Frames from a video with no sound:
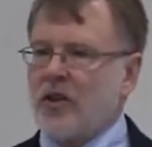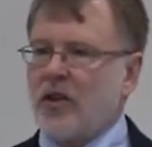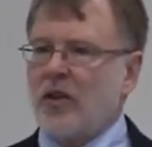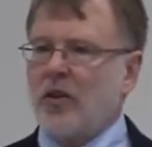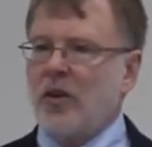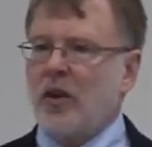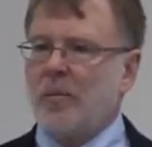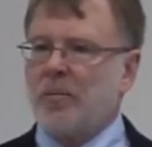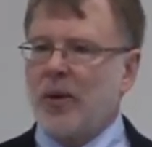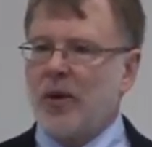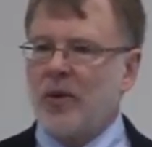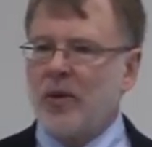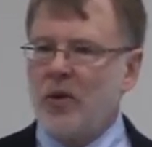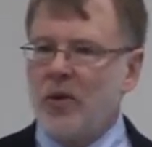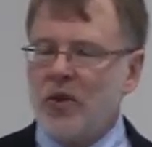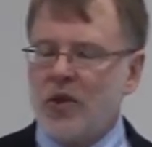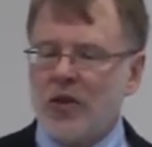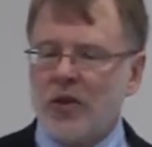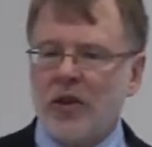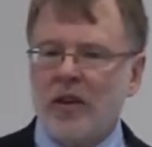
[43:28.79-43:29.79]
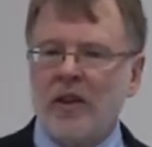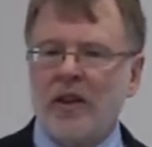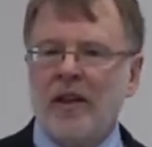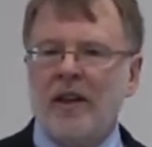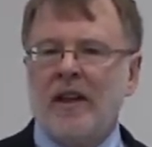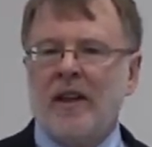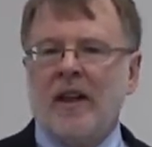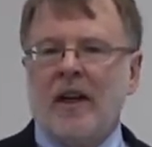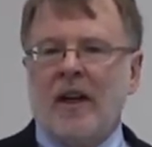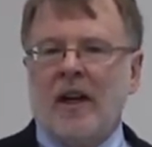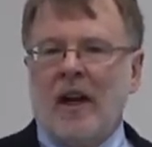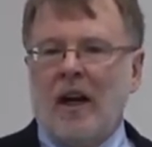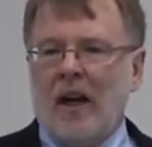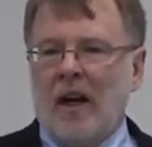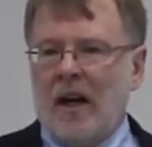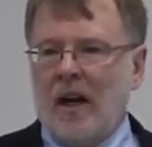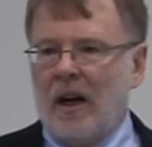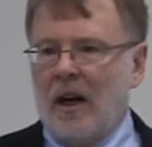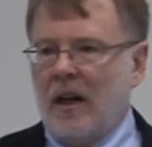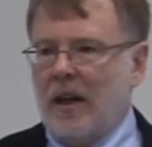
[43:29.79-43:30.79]
to a producer,
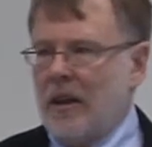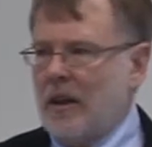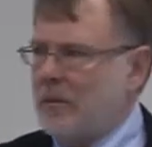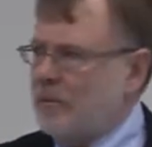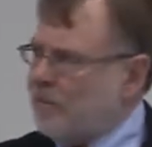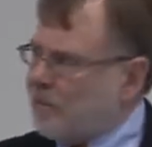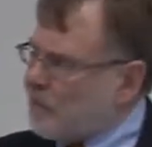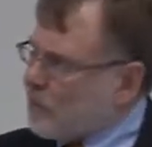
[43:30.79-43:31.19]
a